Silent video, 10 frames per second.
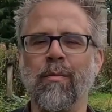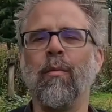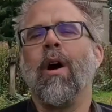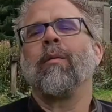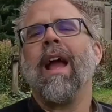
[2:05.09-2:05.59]

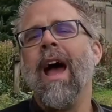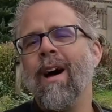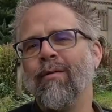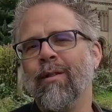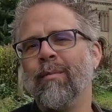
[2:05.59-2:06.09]
But why do we
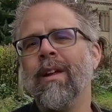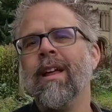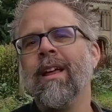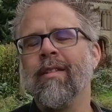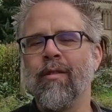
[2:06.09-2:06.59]
have them
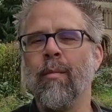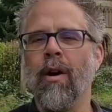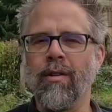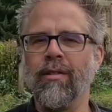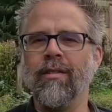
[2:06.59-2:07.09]
is to
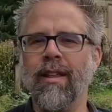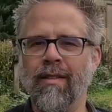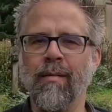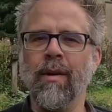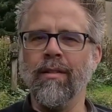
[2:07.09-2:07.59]
mark
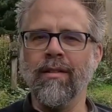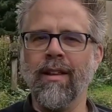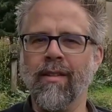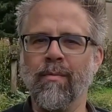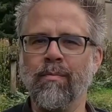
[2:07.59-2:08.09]
that someone
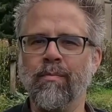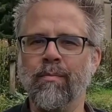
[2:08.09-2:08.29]
is